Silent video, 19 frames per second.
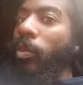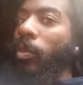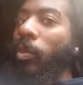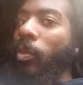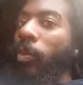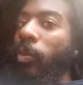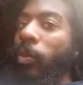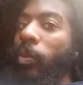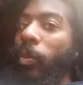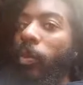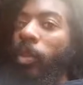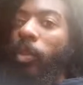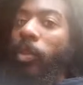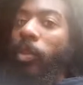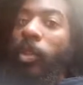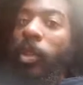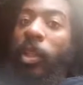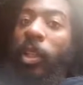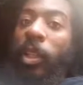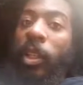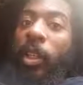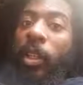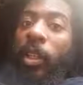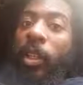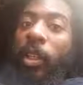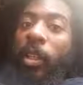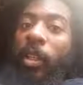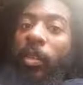from the
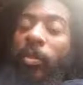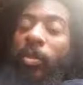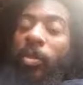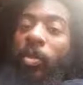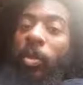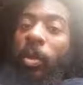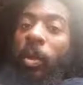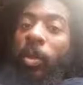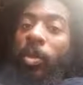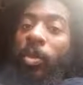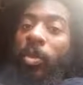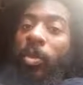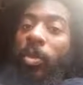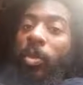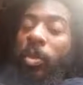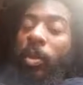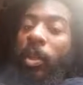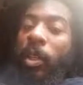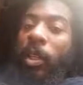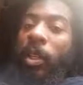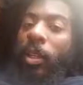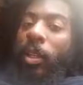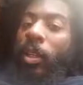beginning of troubleshooting